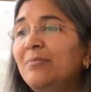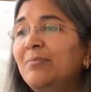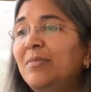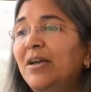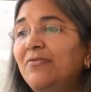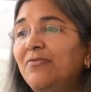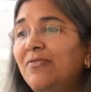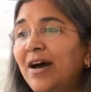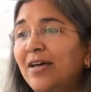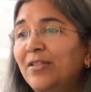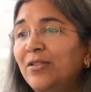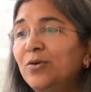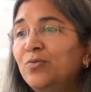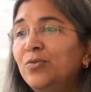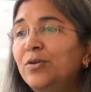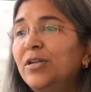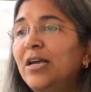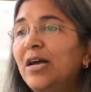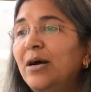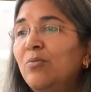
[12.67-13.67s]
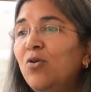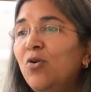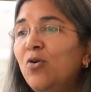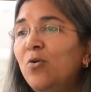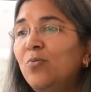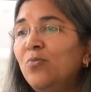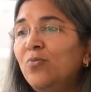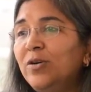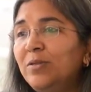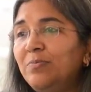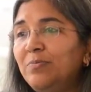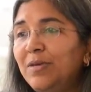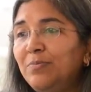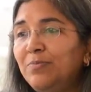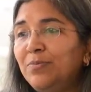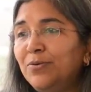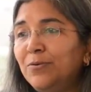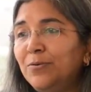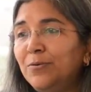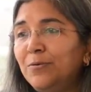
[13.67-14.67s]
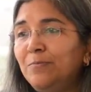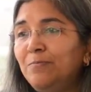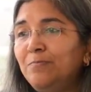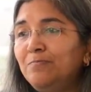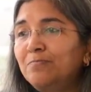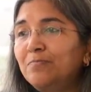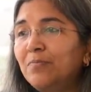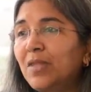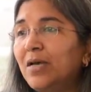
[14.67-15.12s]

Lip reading: my father would come home with people,